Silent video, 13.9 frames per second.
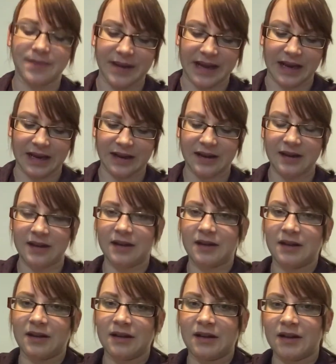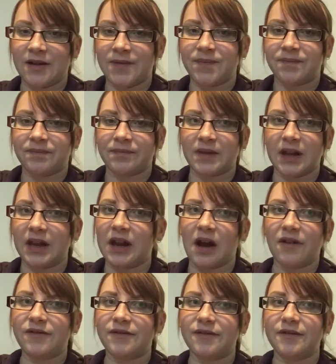been
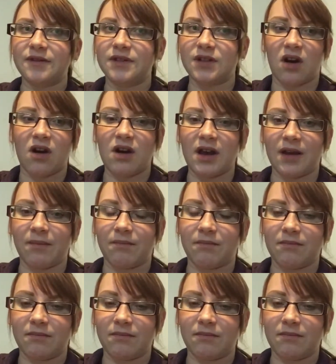enough time.